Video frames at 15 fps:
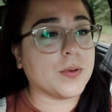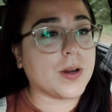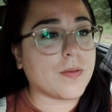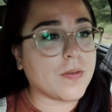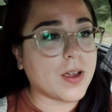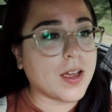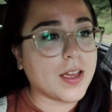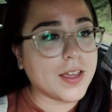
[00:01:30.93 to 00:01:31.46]

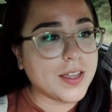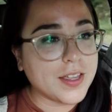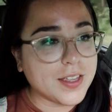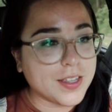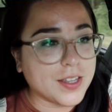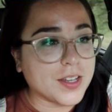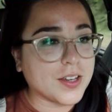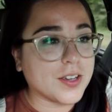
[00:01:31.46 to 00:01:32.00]
whenever I
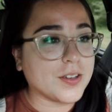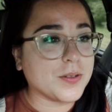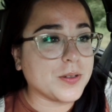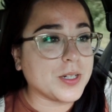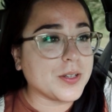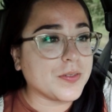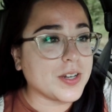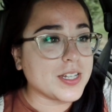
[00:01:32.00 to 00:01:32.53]
hear,
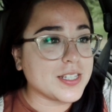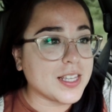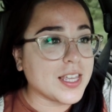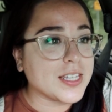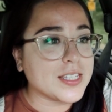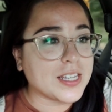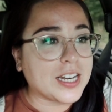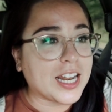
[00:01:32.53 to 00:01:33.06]
whenever I
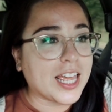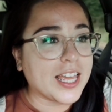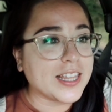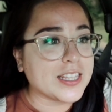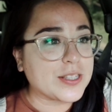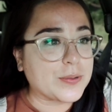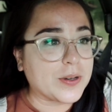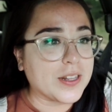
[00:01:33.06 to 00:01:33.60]
say Sunday,
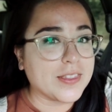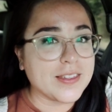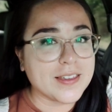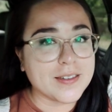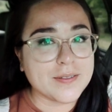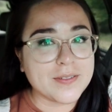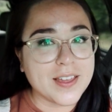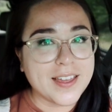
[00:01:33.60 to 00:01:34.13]
that's what I
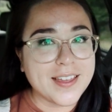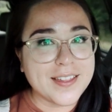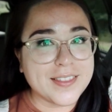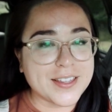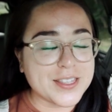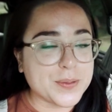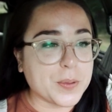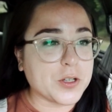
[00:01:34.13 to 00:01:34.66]
think of.
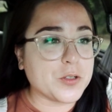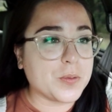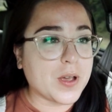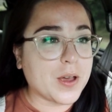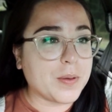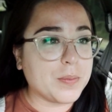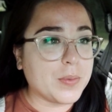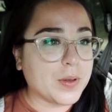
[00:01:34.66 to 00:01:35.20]
That's
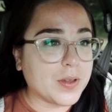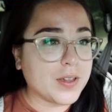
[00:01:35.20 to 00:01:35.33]
SpongeBob.